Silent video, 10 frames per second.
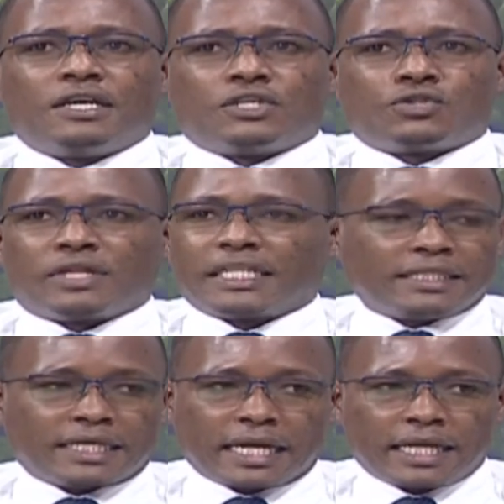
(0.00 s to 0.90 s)
So that
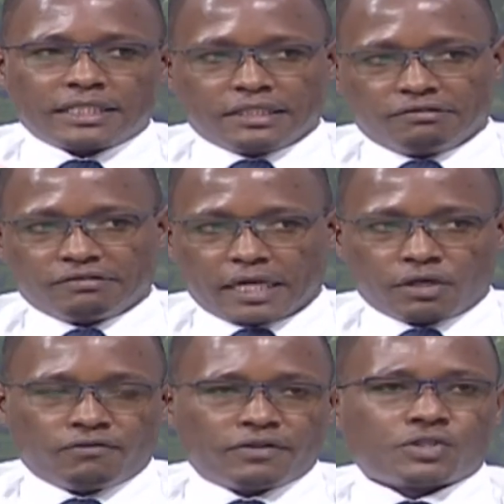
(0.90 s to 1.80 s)
is a relative kind
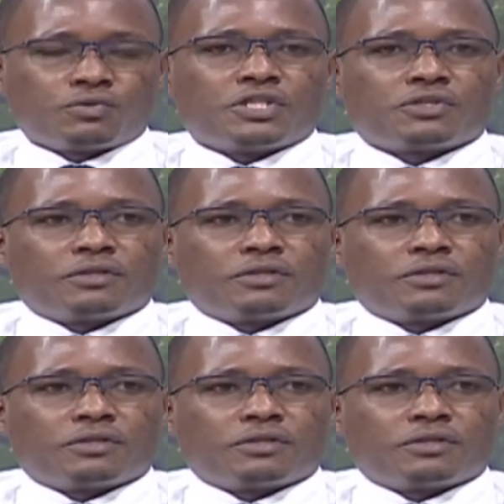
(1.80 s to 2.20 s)
of a situation.